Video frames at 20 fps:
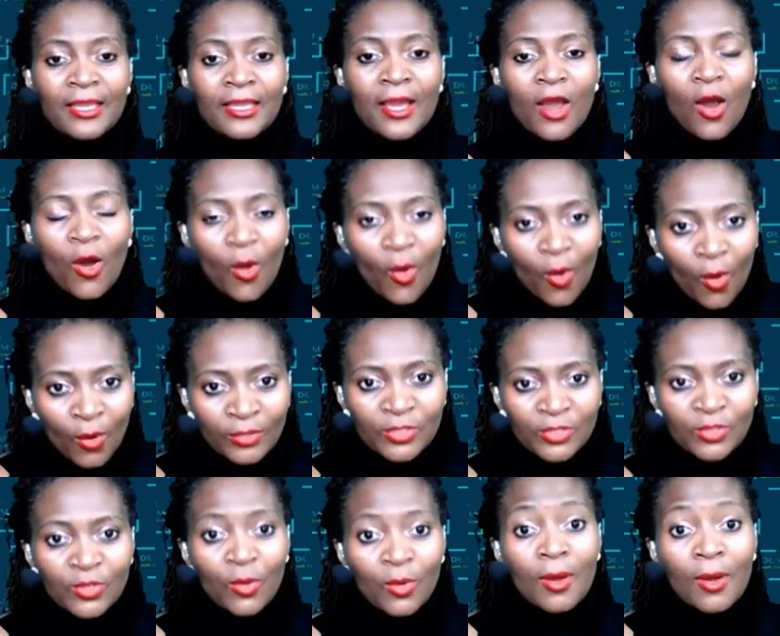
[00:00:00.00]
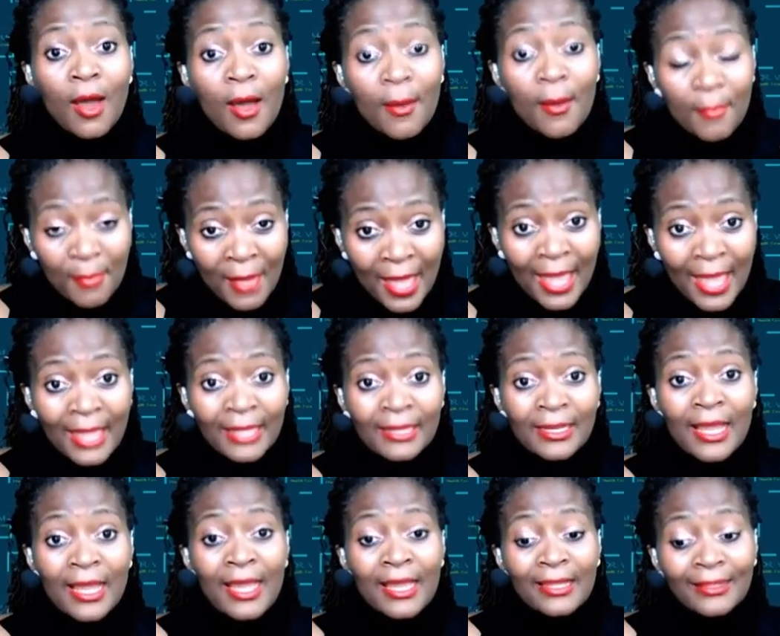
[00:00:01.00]
also men,
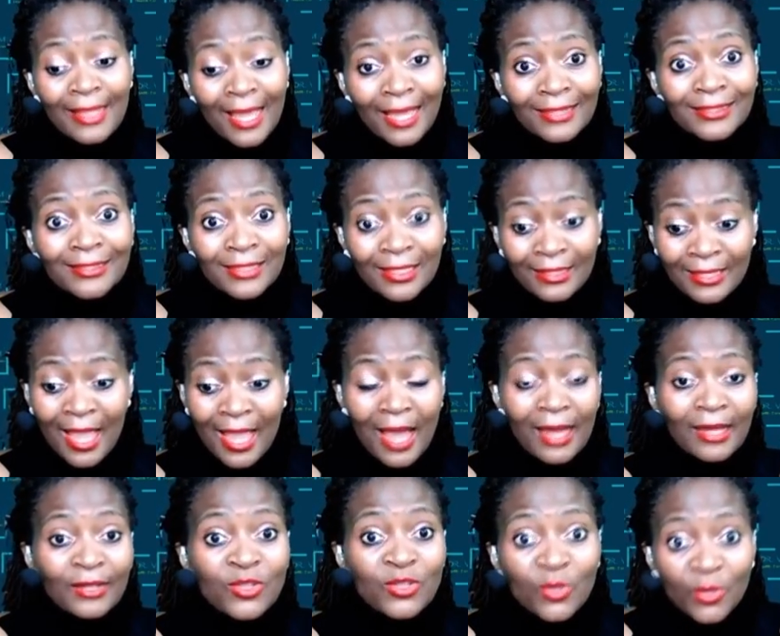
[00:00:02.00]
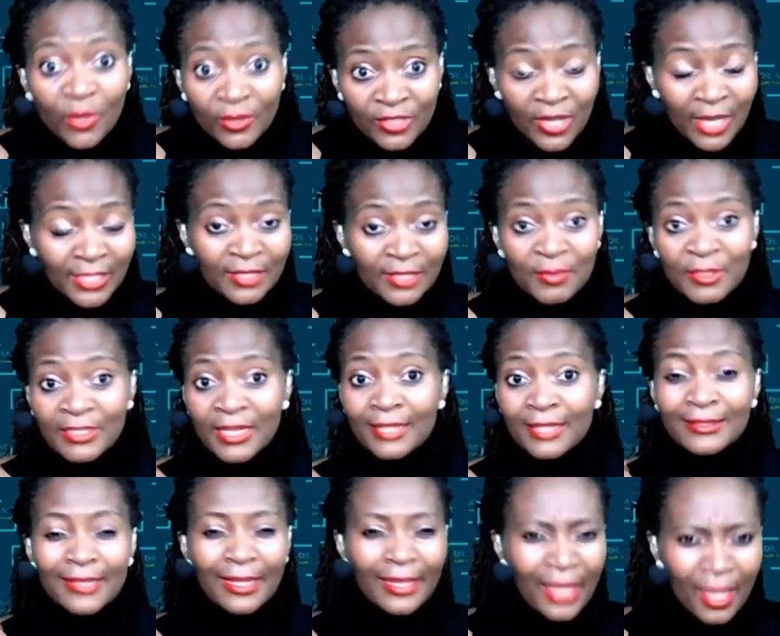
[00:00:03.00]
they are neurotransmitters, the
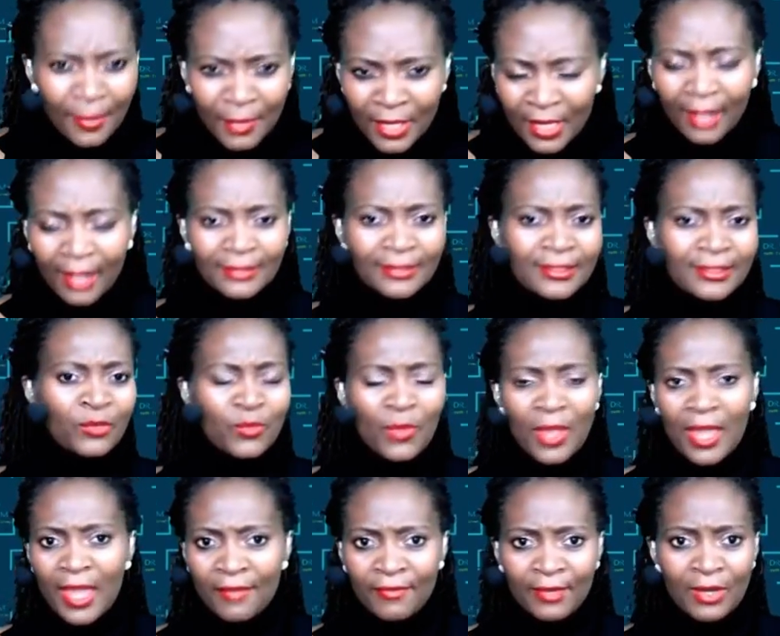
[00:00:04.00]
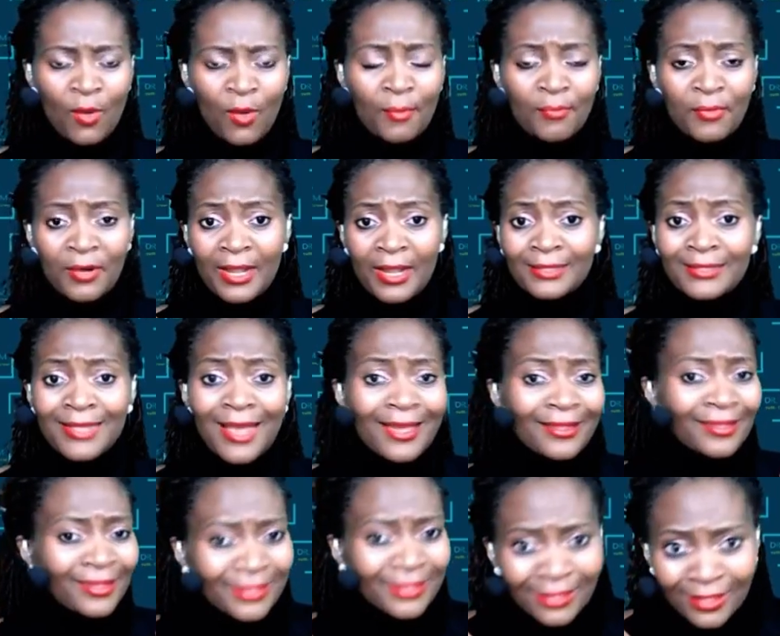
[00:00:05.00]
chemicals that we have in our brains, the
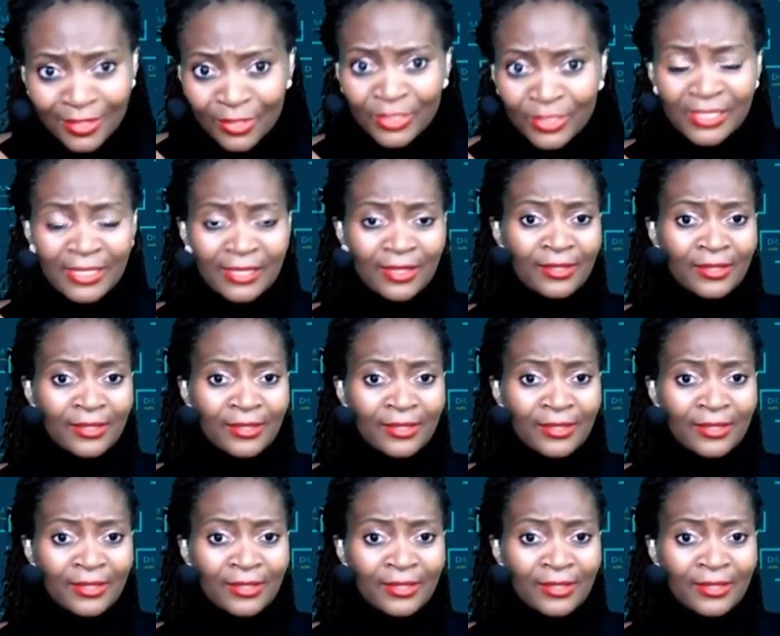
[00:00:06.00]
serotonin,